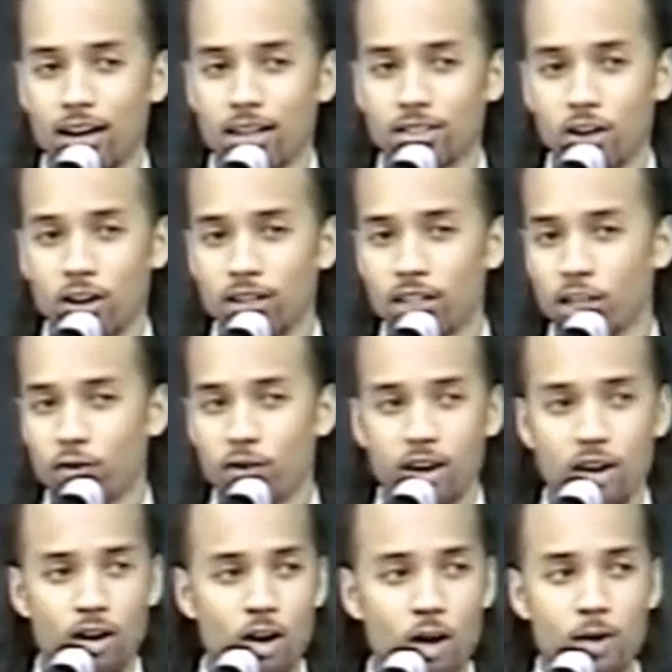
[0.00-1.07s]
I started looking
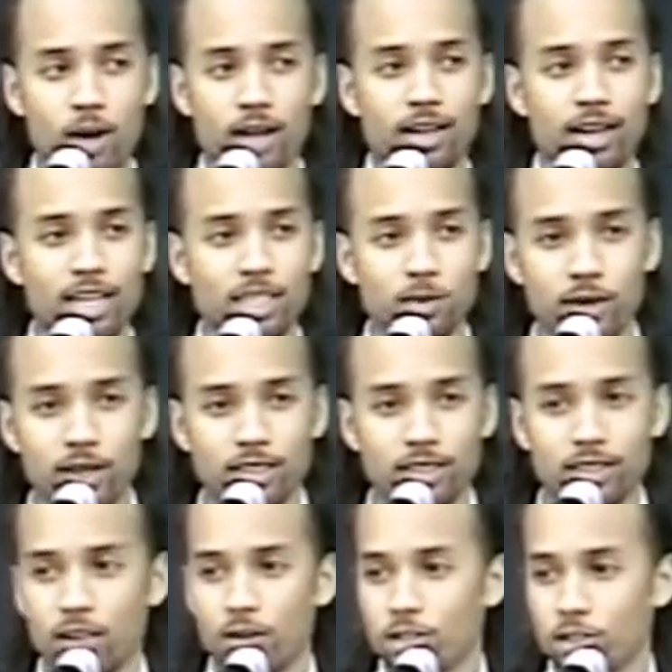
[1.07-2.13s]
around all my
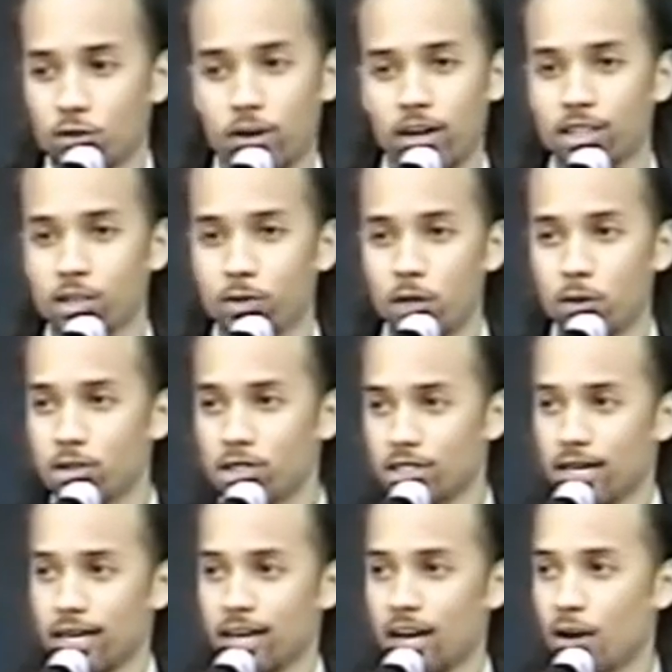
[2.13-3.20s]
classmates, and there was regular people
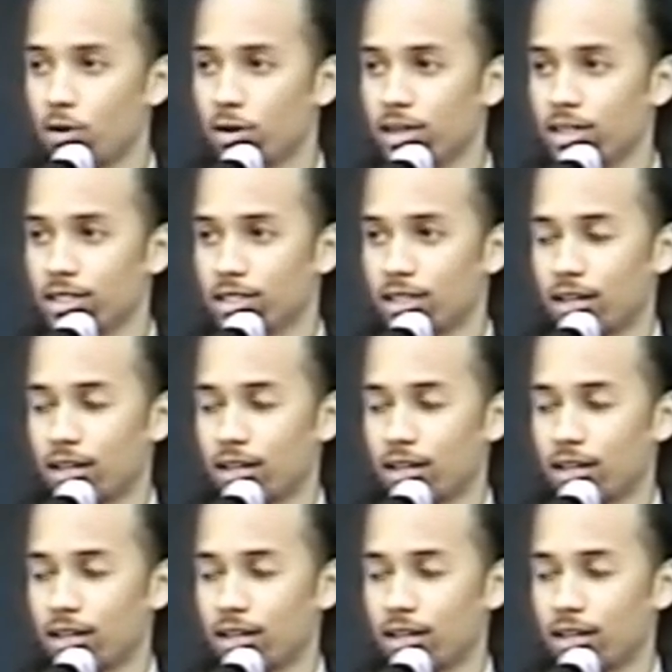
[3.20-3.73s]
just like I was.